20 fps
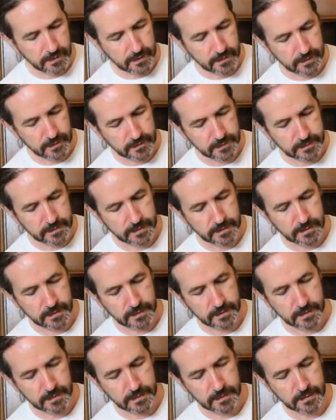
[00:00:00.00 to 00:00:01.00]
Here's
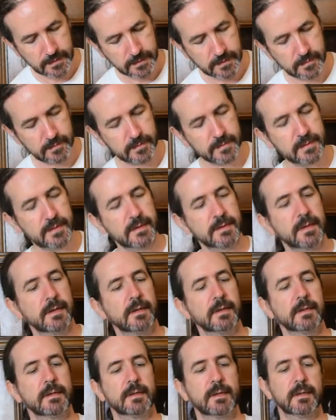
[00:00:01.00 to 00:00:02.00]
the, what's this
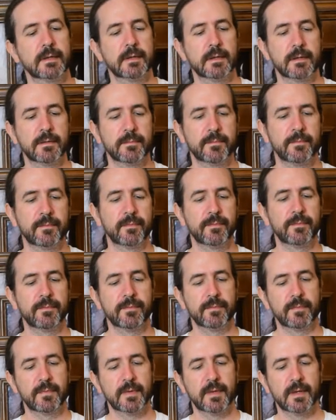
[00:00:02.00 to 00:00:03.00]
called? The
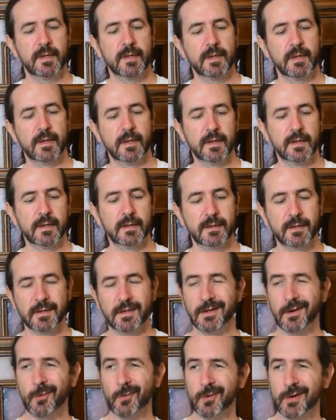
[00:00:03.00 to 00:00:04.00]

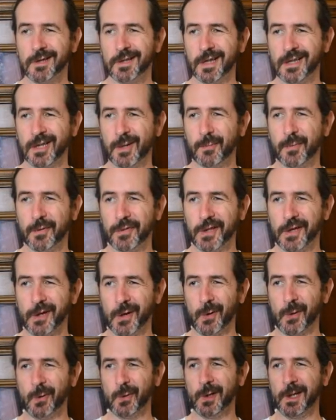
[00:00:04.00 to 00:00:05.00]
yoke that you put the
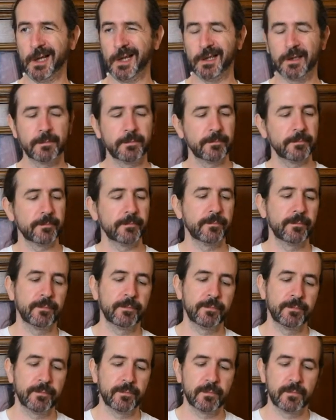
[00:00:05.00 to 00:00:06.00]
coal in.
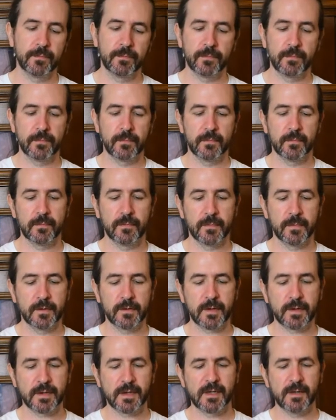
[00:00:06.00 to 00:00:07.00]
It's
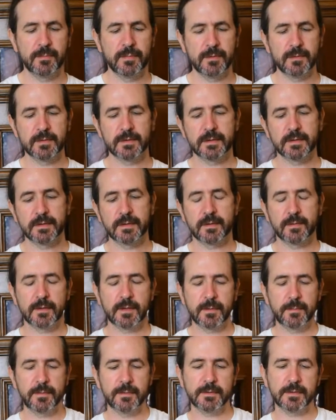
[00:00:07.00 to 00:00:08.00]
not the caboose, is it? No, the
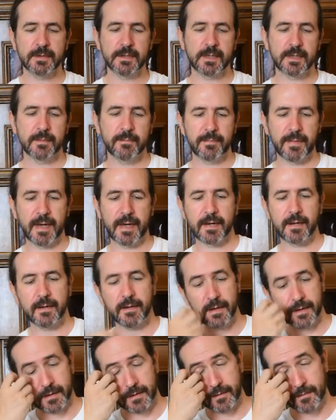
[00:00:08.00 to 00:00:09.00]
caboose is at the back.
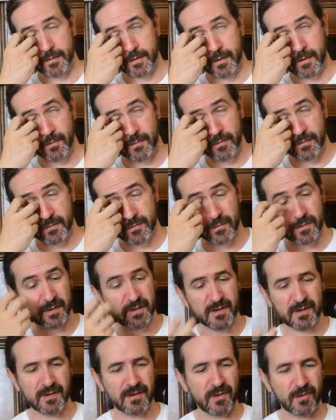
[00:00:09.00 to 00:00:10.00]
I don't know, the coal
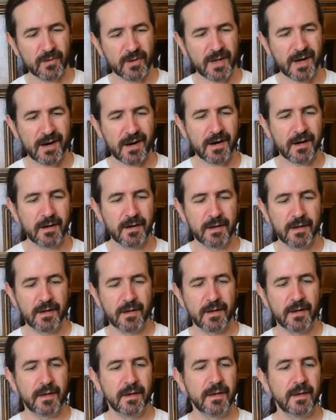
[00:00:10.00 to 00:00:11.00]
truck, coal car?
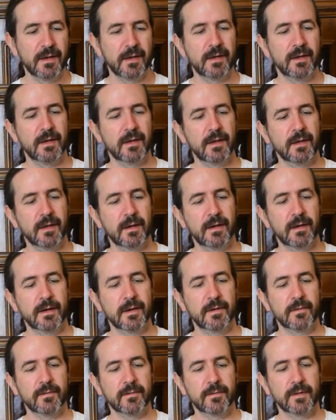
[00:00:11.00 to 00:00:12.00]
I
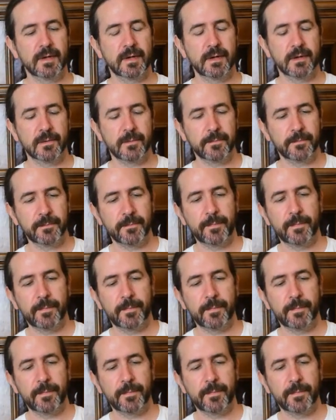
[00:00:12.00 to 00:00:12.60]
don't really know.